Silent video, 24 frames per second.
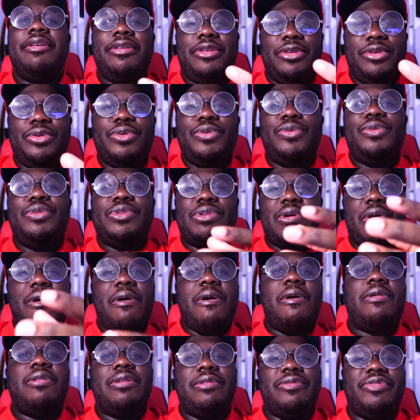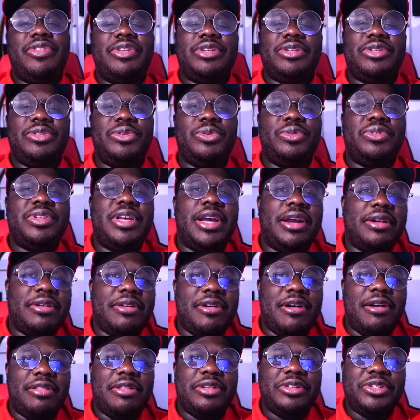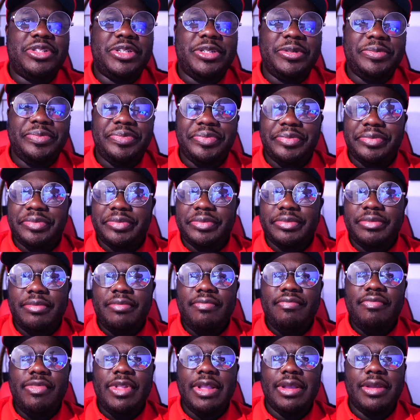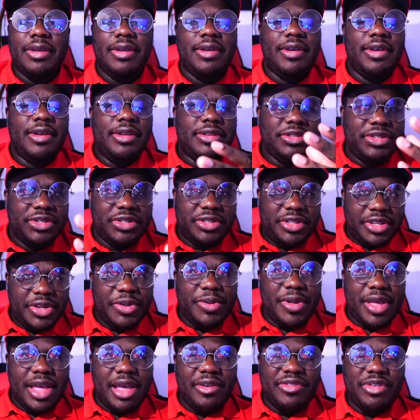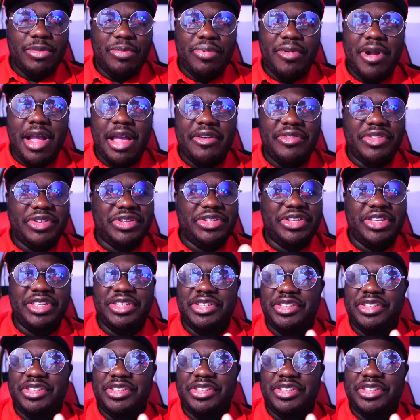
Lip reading: use all of this new technology and still have your privacy.